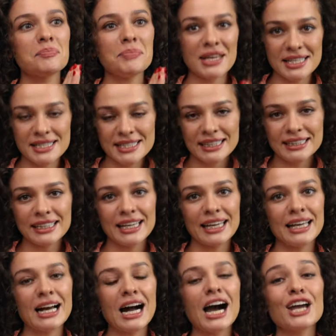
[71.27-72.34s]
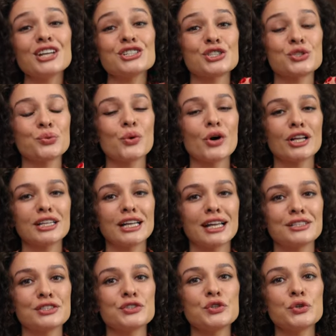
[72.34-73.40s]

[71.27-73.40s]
basically I just wanted